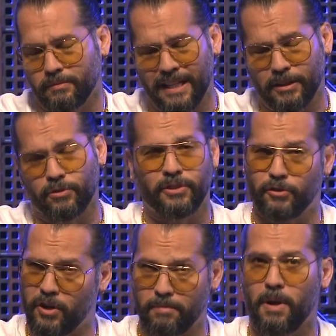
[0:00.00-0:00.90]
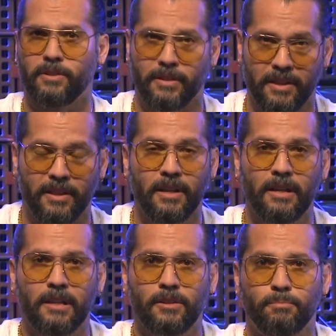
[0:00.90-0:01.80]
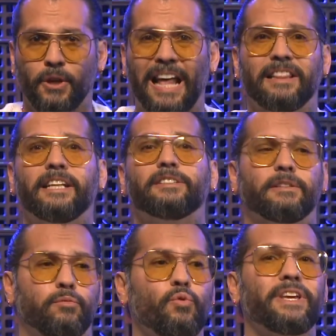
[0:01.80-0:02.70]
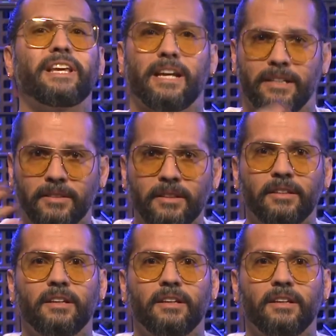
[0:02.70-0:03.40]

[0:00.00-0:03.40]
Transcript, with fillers: Latinos are not a monolith. But at least if we can